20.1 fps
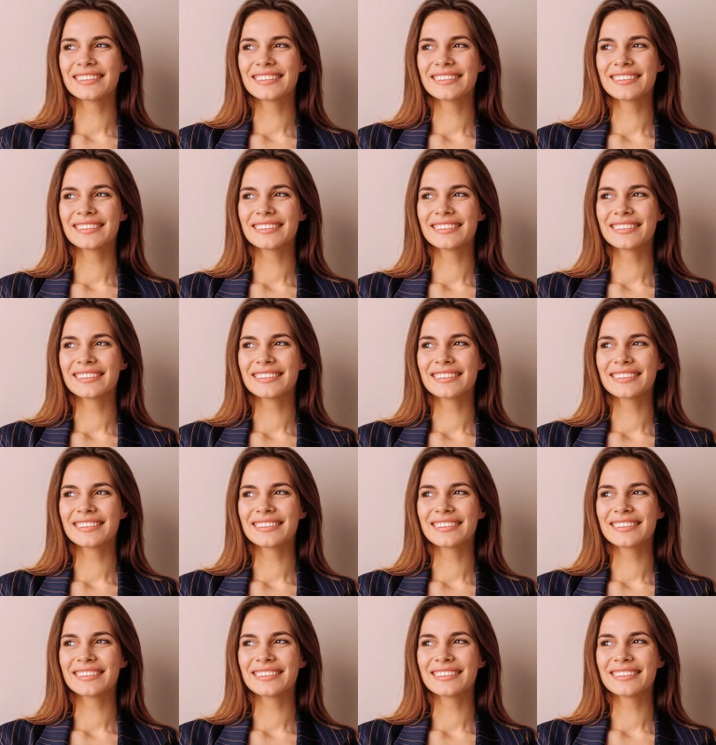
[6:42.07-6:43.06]

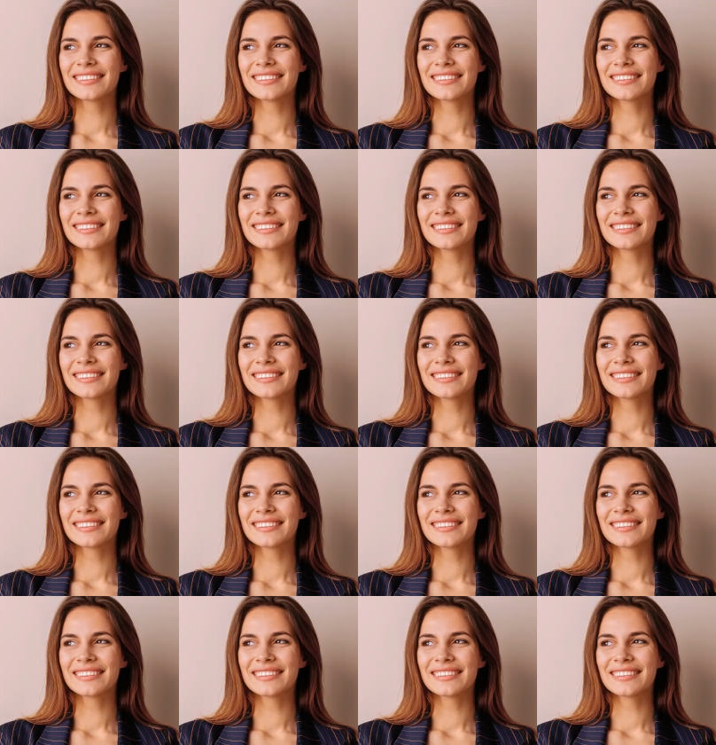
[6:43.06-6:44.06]

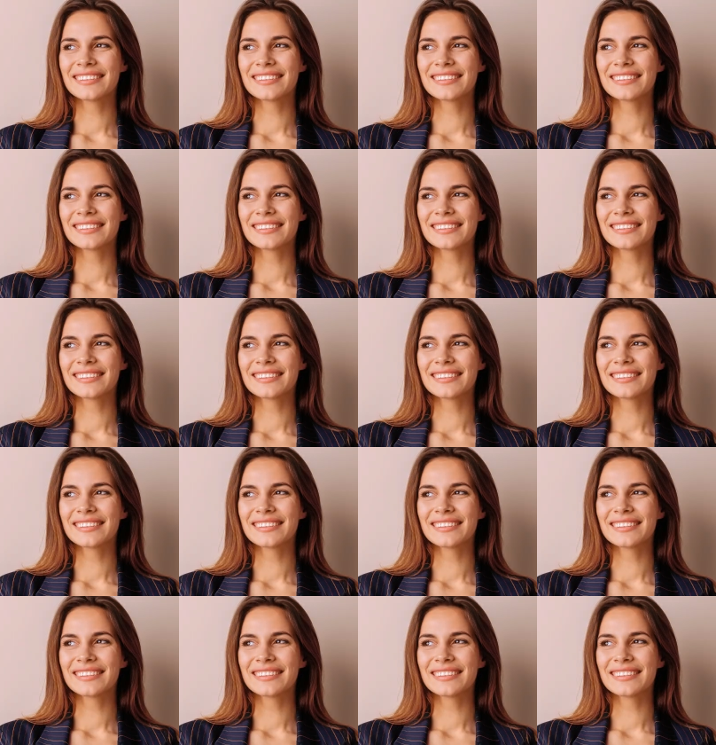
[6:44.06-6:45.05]

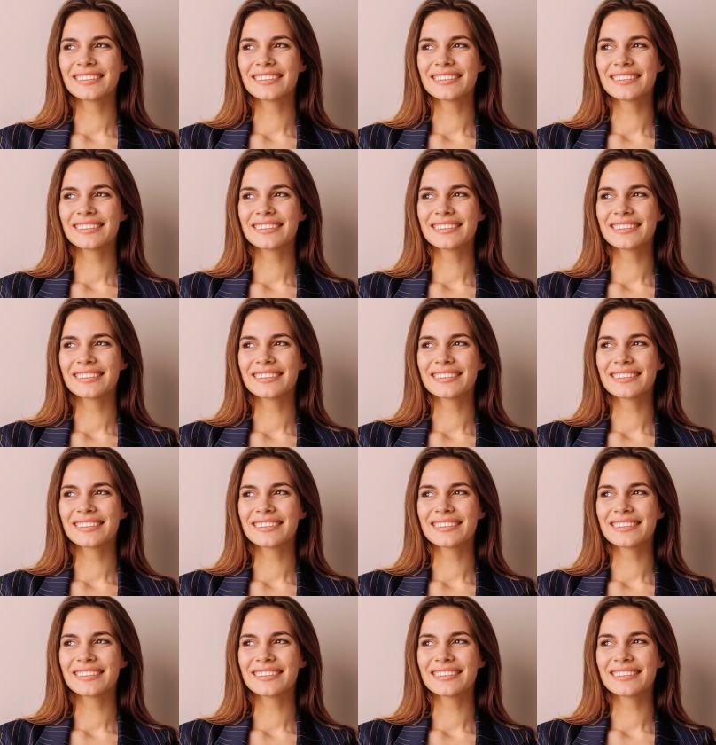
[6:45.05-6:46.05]

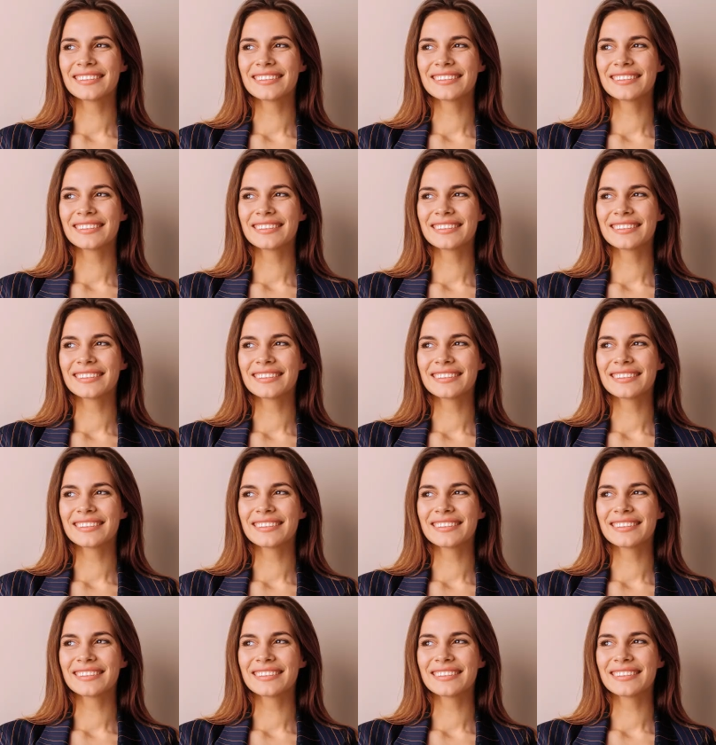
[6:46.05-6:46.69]
(no one is talking)